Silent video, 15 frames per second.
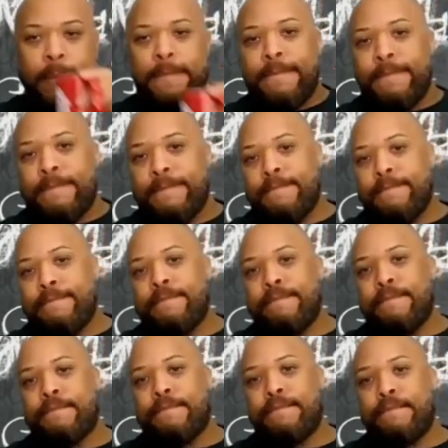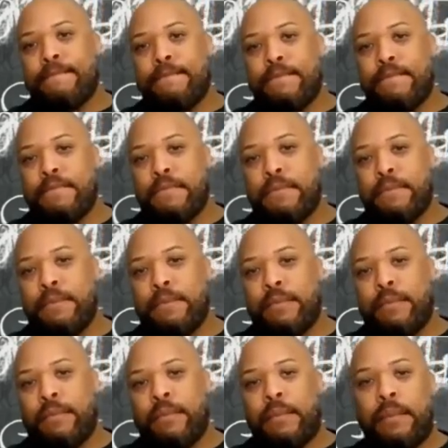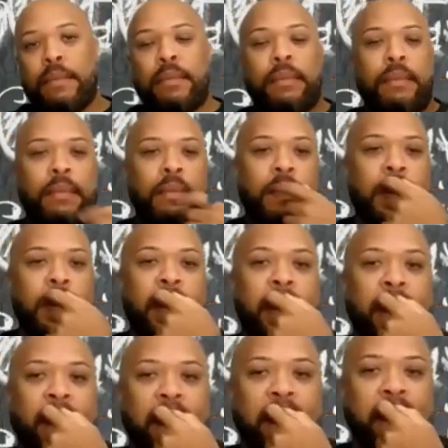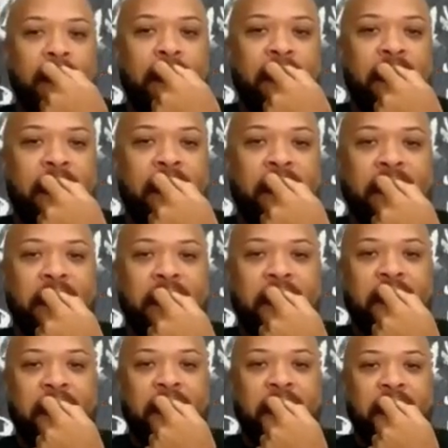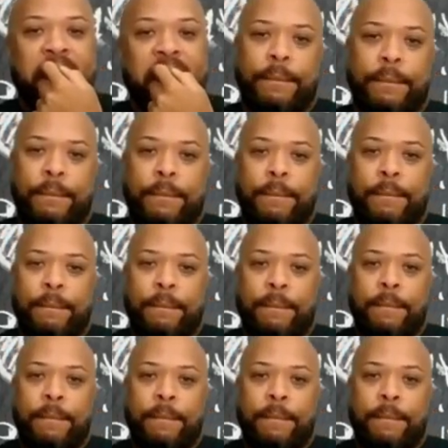The person shown says nothing.